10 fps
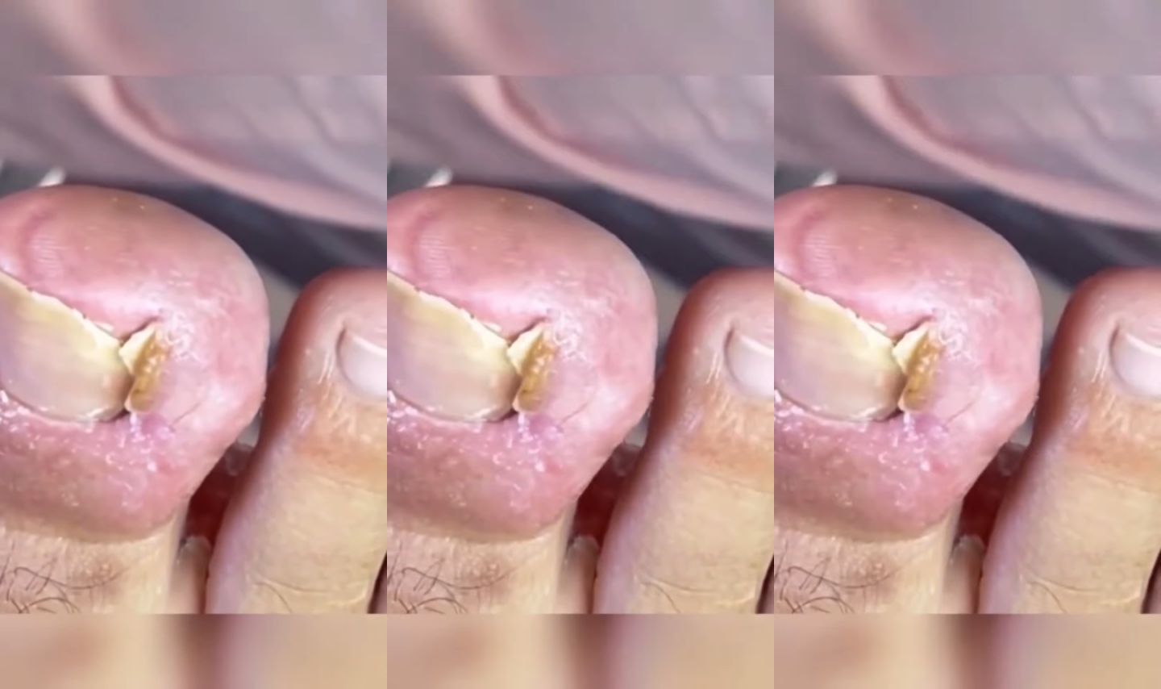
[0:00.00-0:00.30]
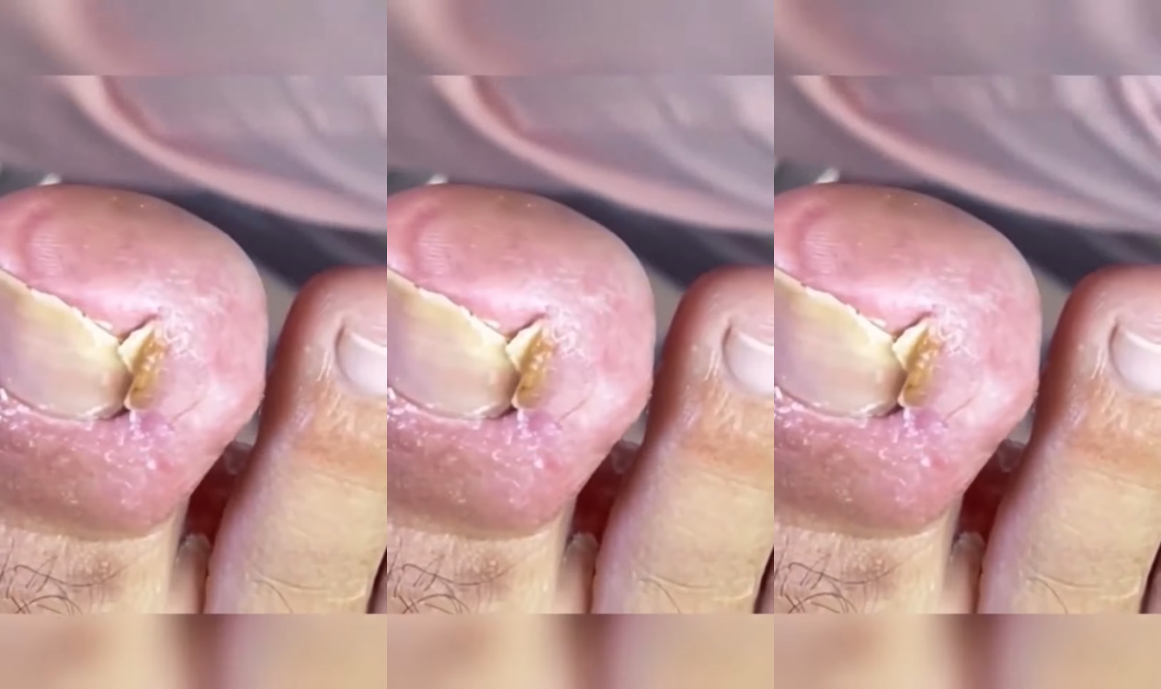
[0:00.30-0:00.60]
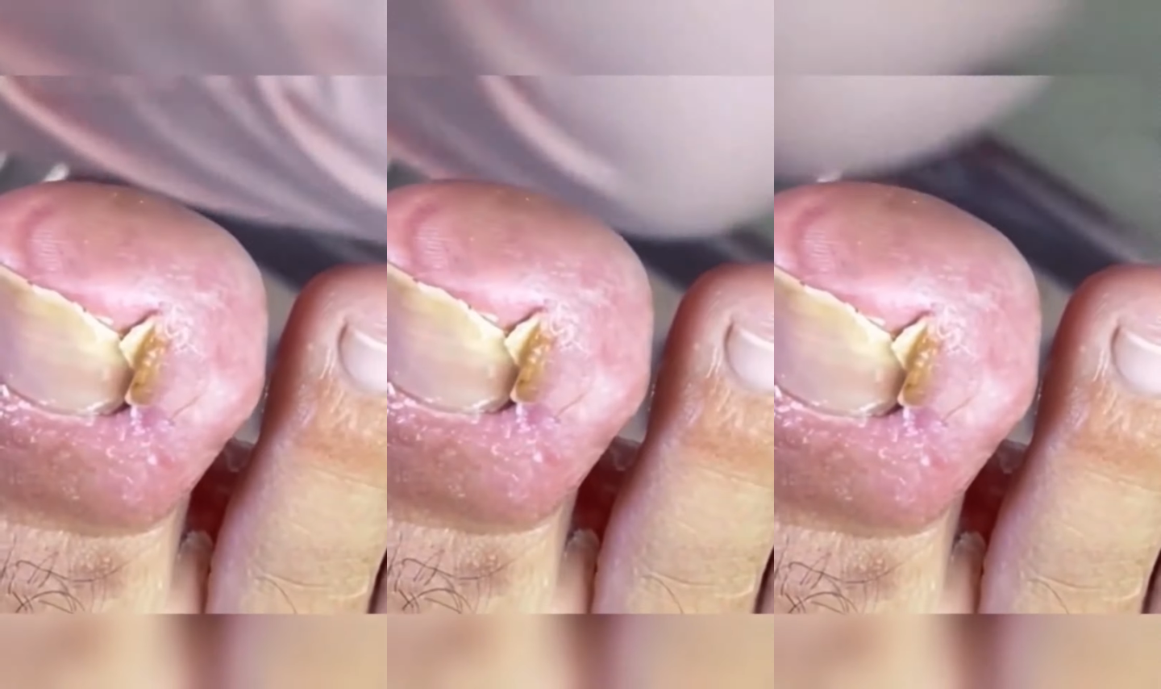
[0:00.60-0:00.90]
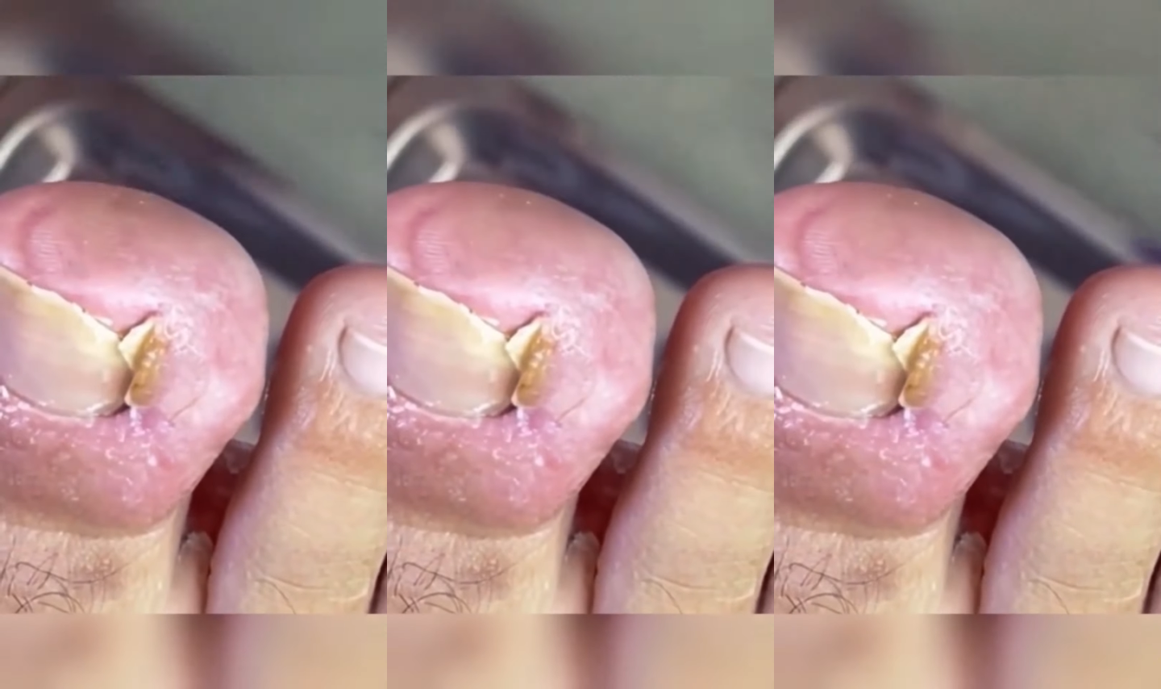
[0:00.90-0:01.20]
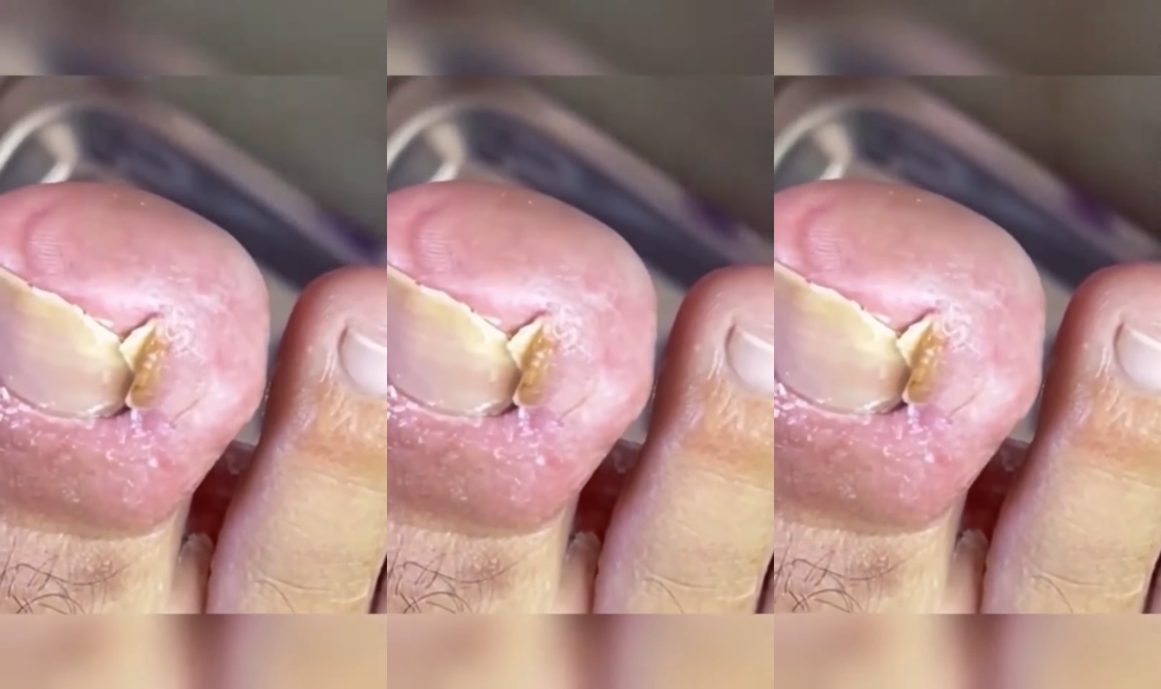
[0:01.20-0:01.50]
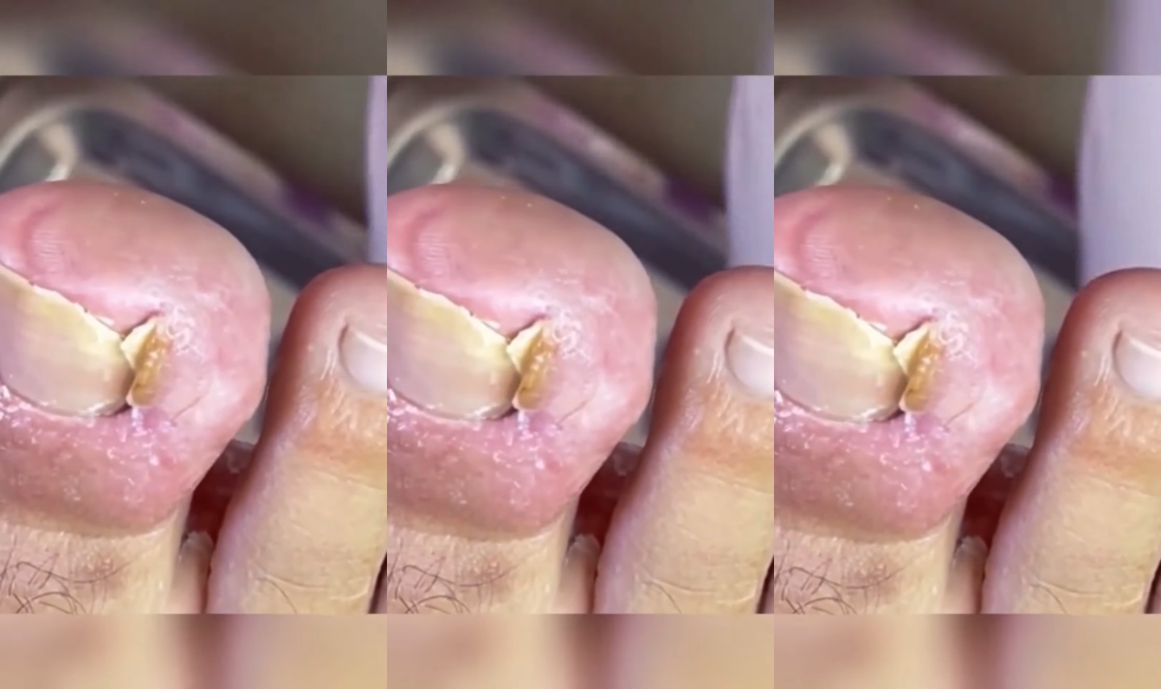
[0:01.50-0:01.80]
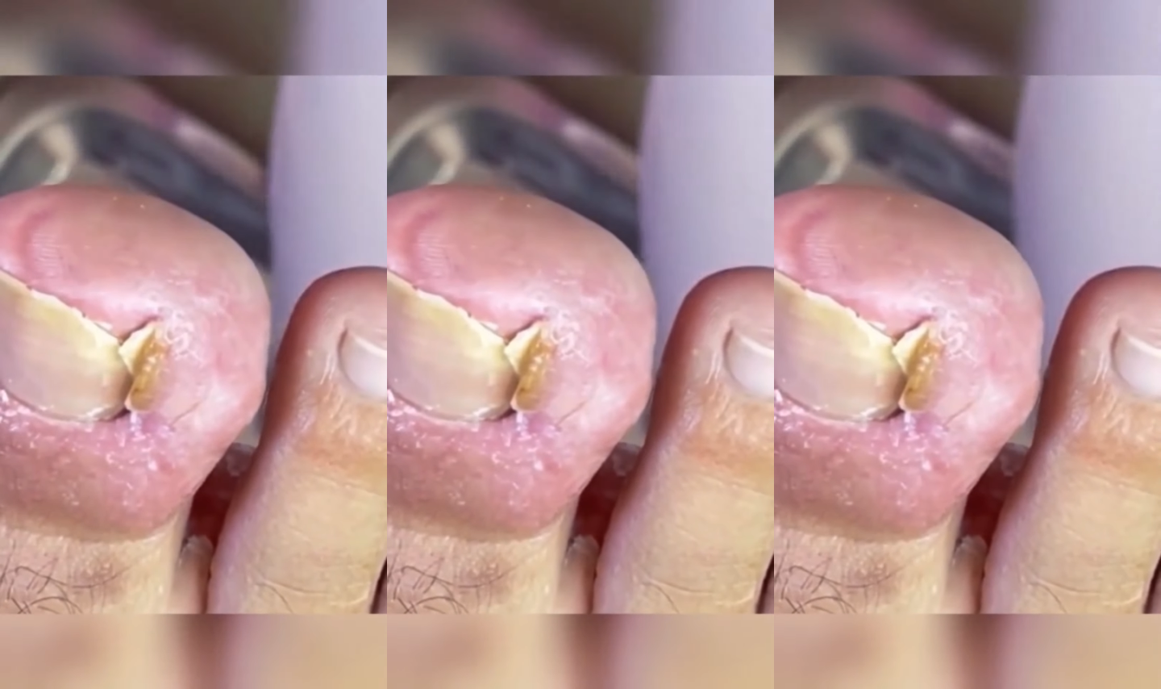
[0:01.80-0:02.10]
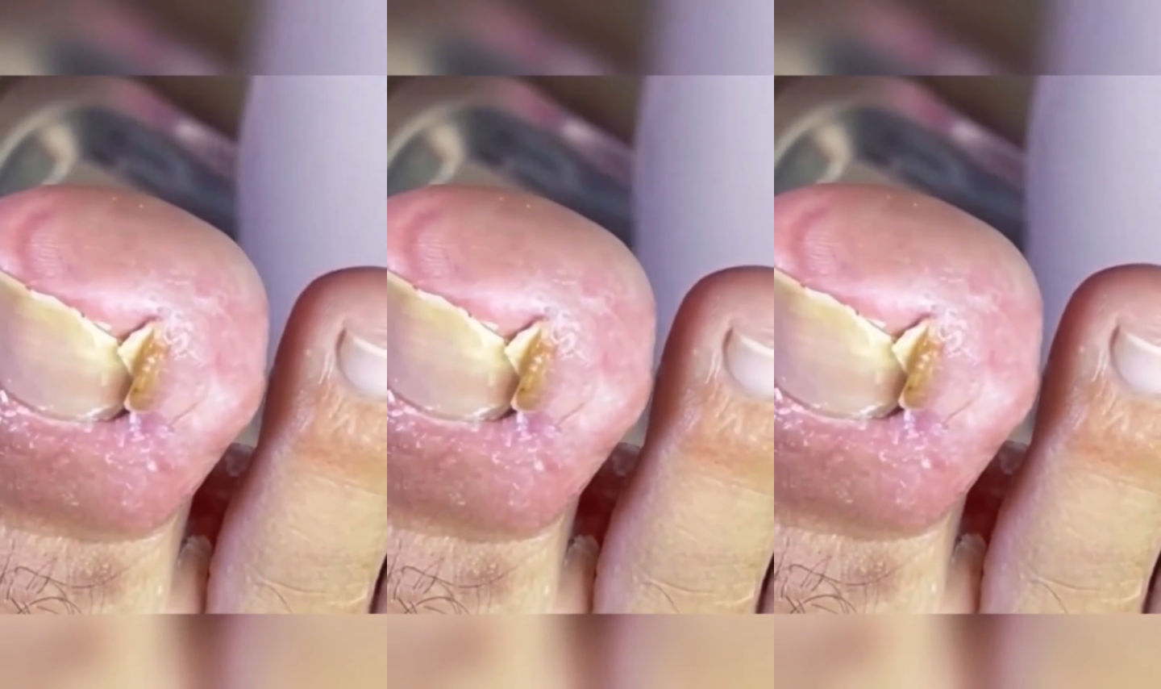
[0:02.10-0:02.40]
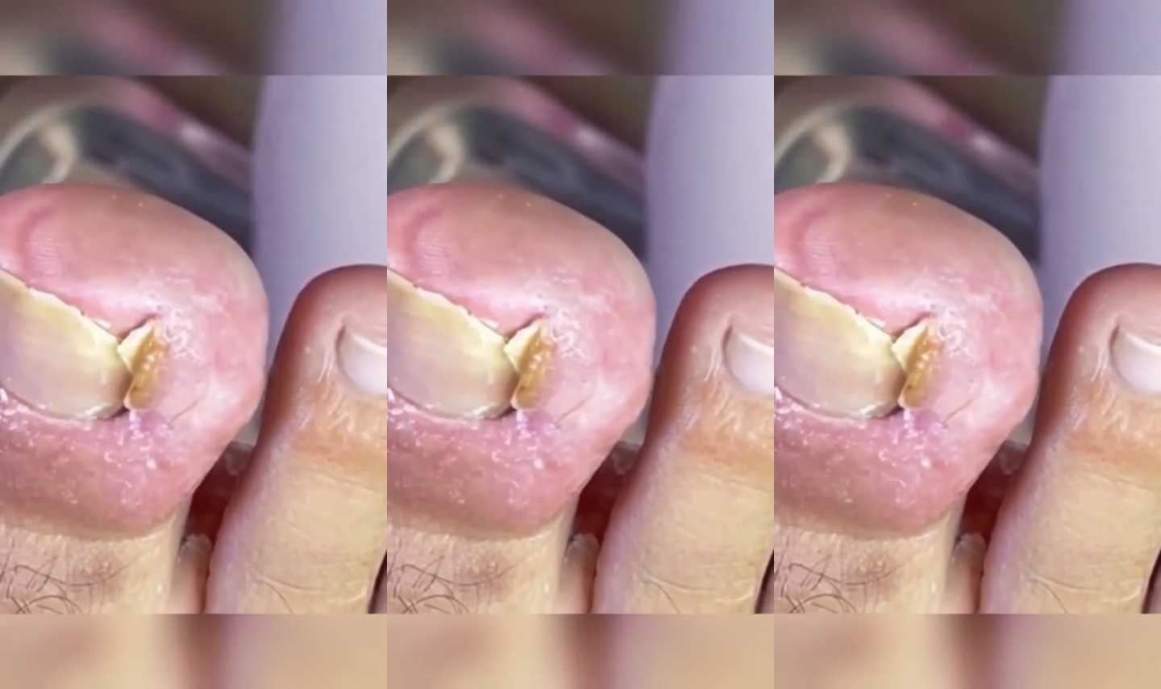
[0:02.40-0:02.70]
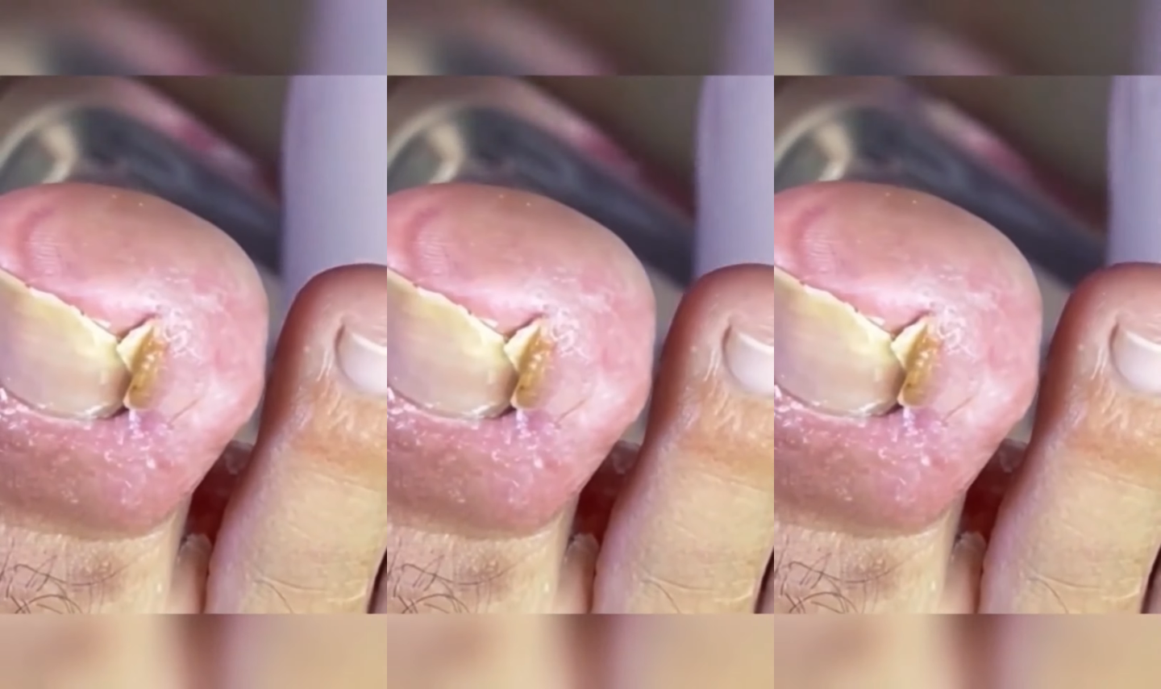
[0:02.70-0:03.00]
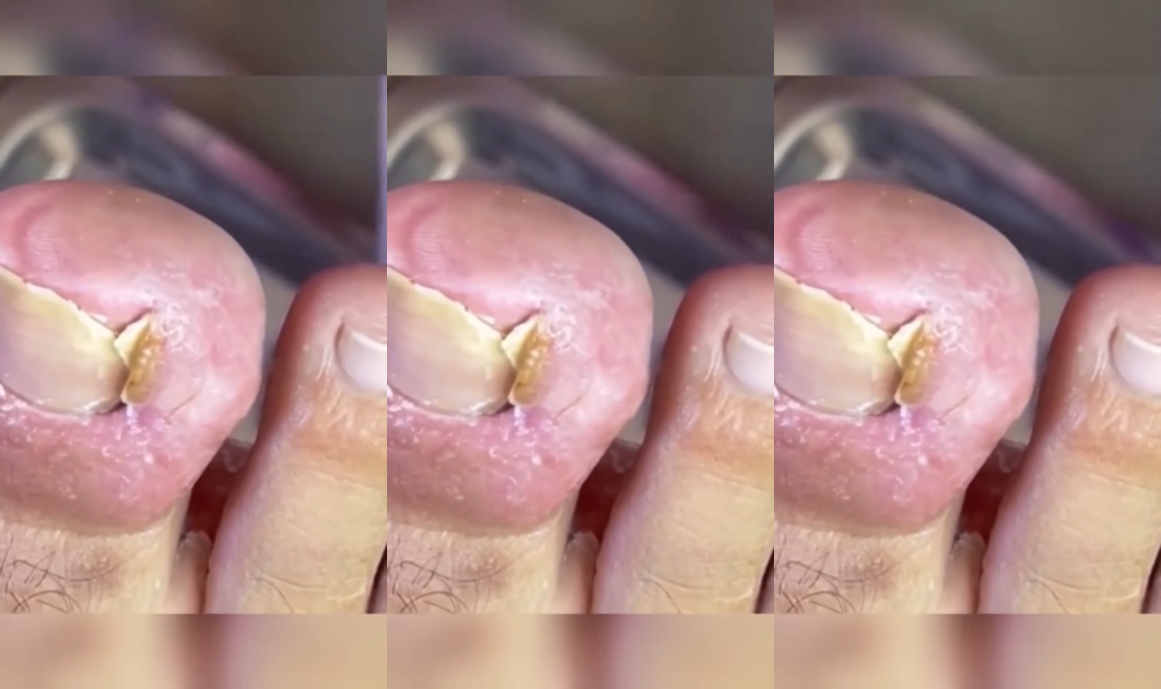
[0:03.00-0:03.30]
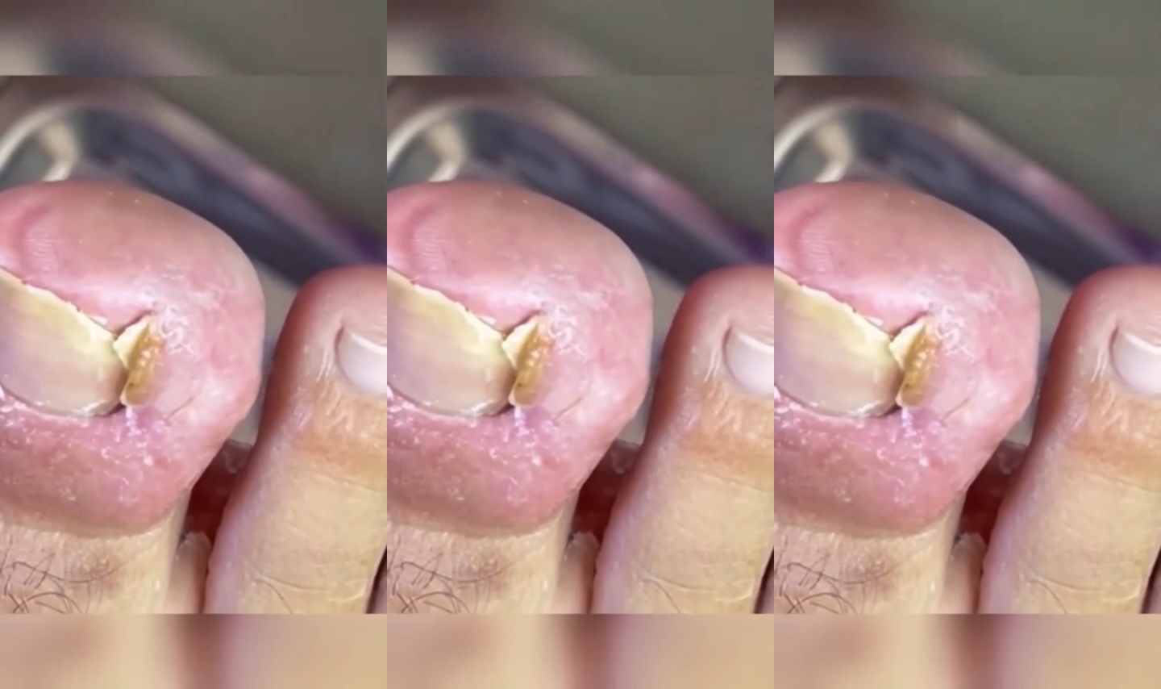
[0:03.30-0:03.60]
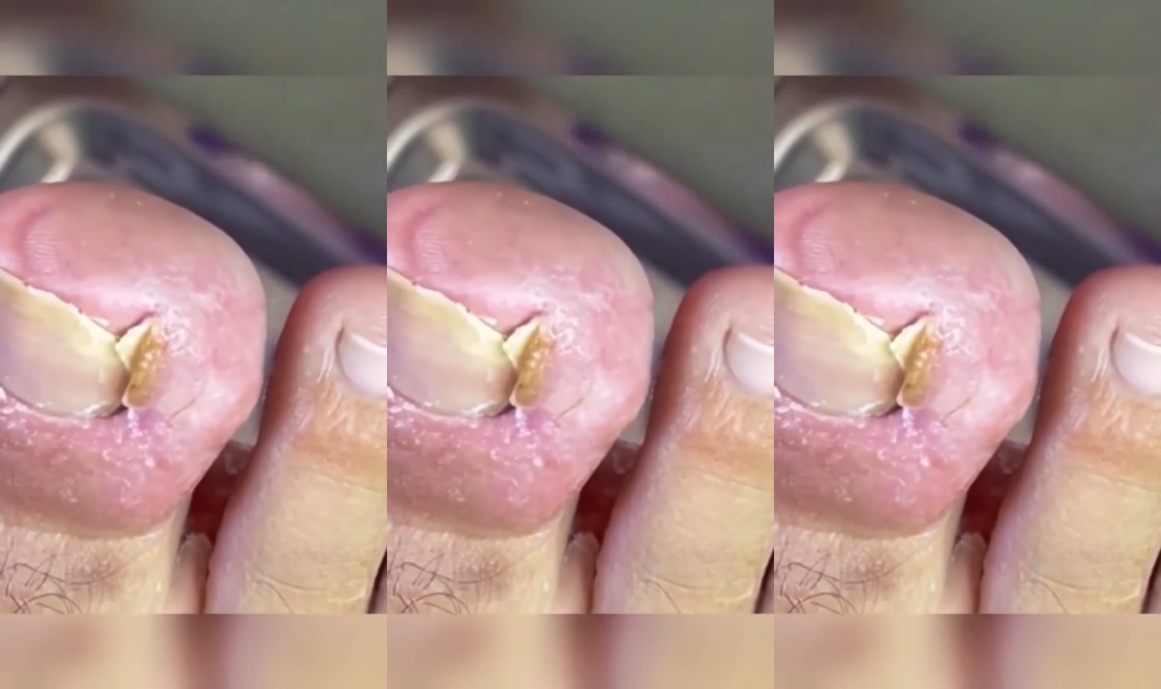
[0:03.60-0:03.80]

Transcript: [unreadable: no face in view]